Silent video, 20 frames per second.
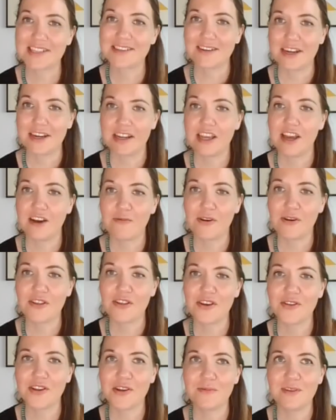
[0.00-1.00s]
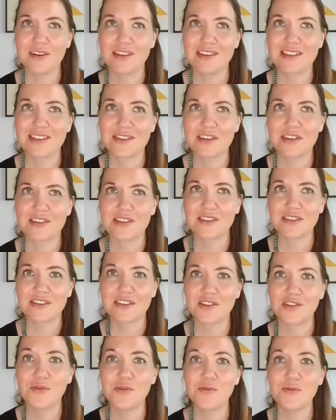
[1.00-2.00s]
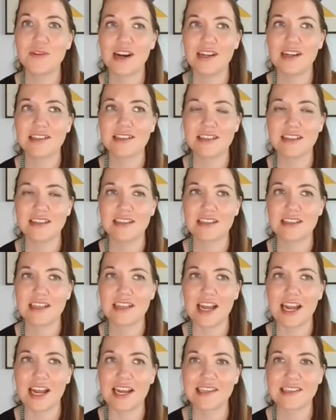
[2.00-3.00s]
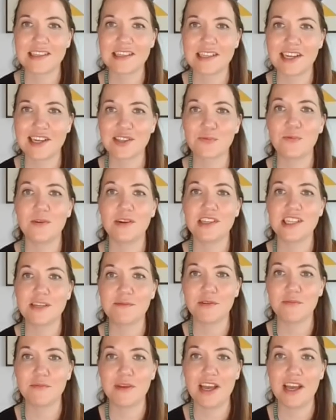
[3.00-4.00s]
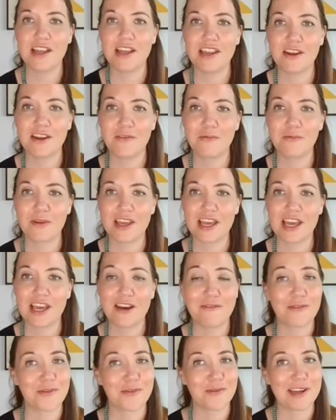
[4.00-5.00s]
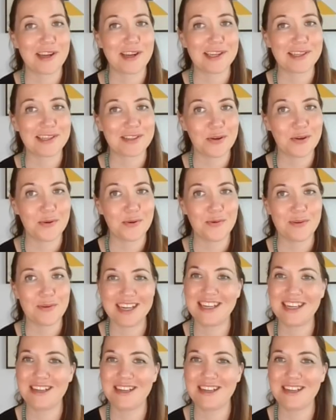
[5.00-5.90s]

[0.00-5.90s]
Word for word: that's right. Yeah, we're the only ones. So there's the two consulates, and Iceland has one diplomat, and we have three. So